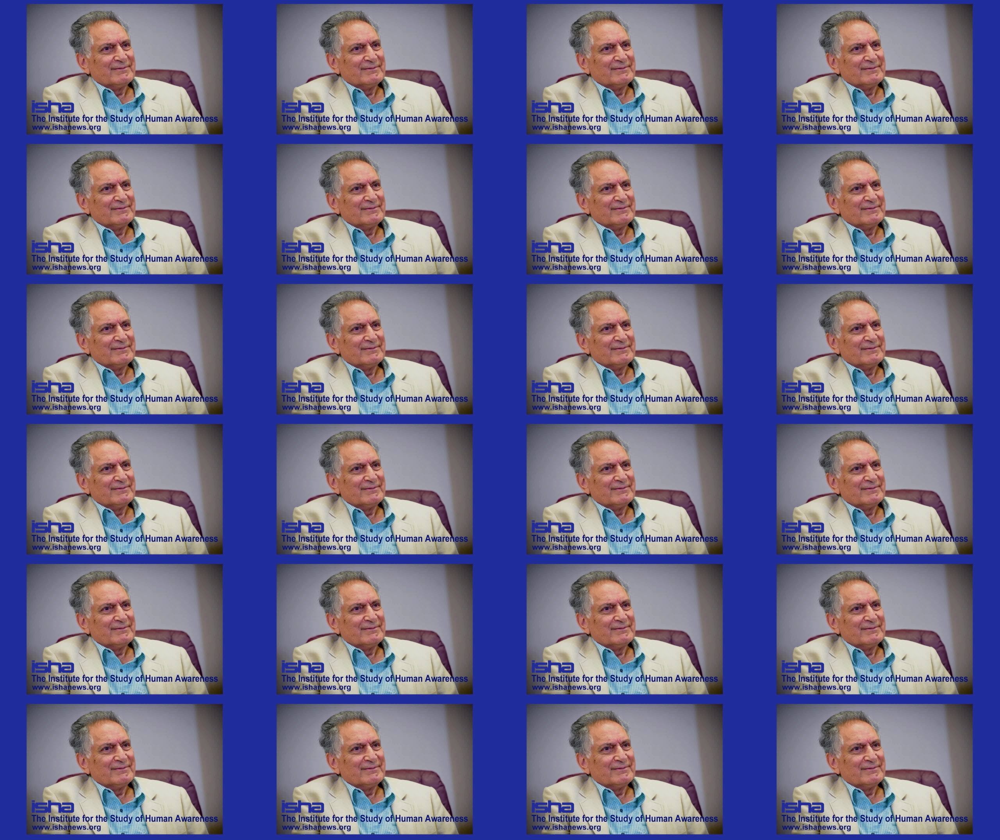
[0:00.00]

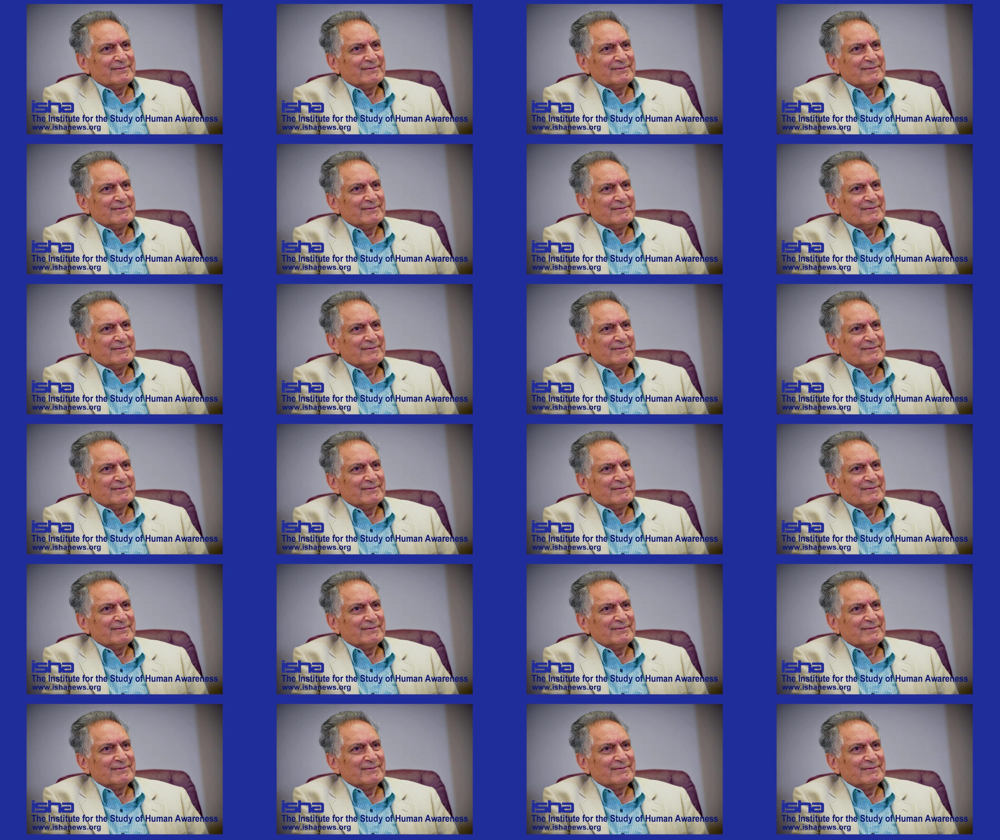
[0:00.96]

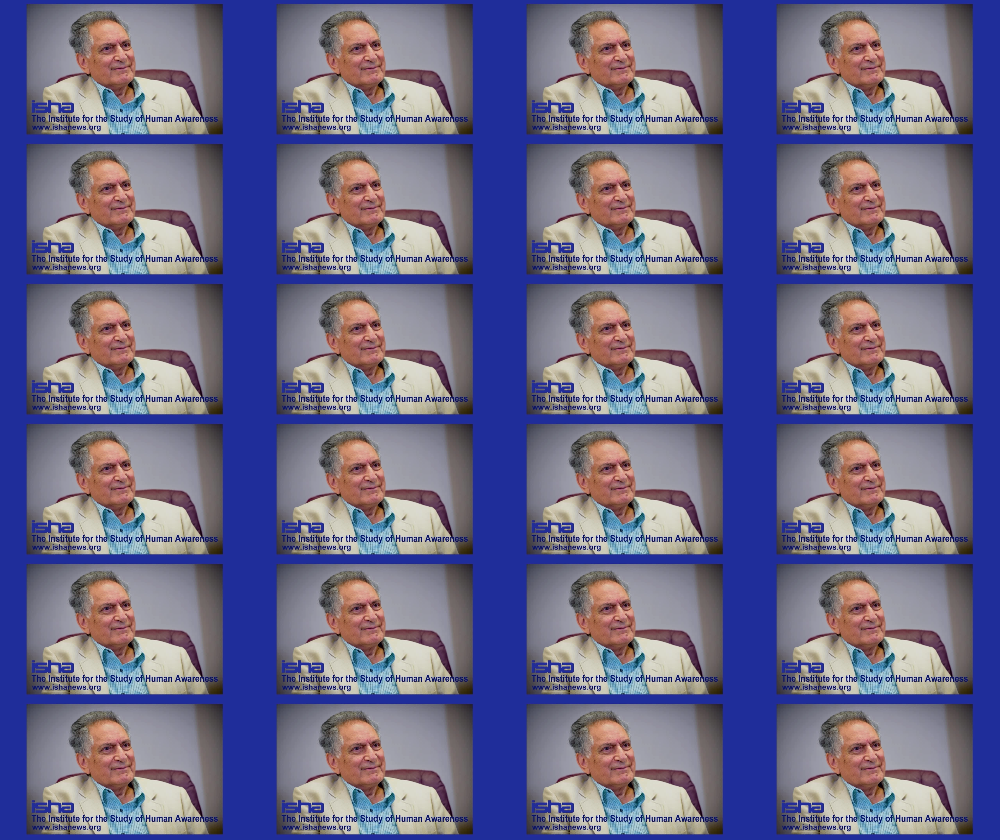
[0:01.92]

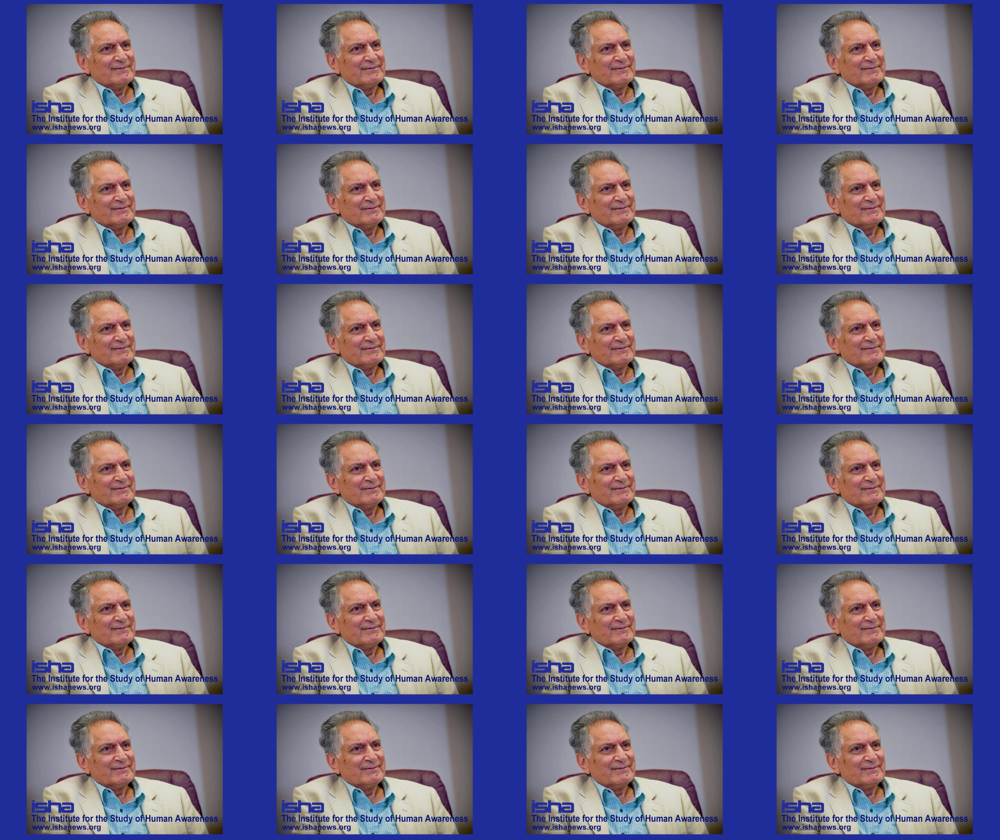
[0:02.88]

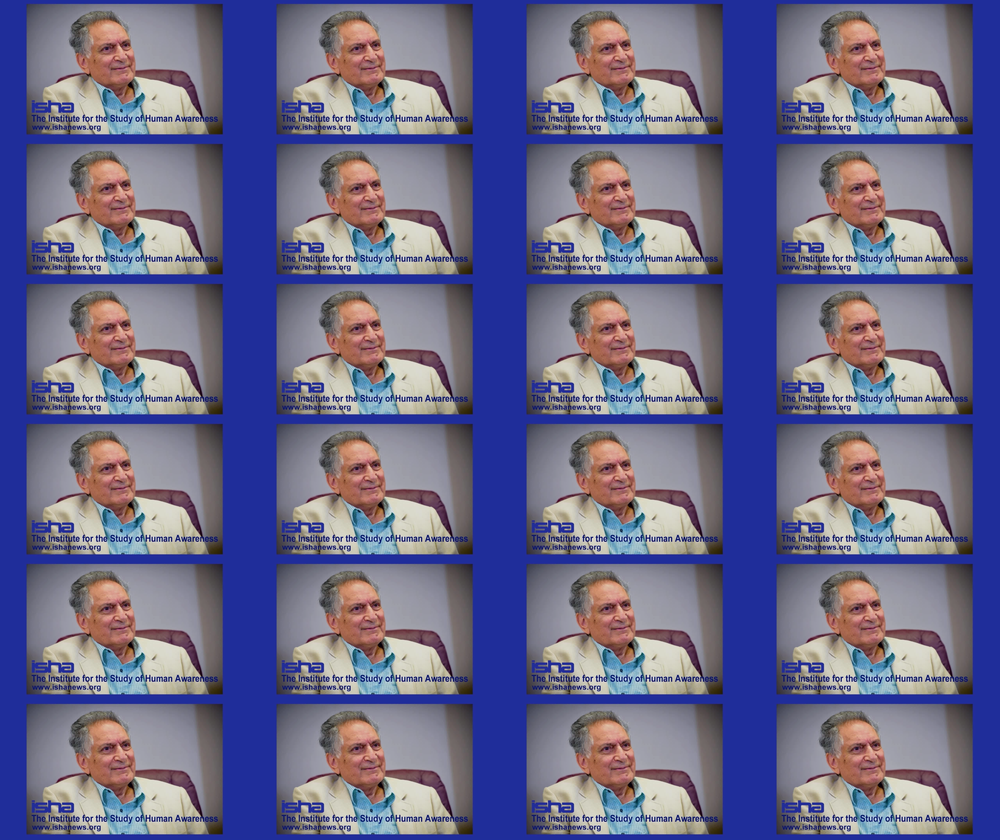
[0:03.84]
The face doesn't move, so there is nothing to read.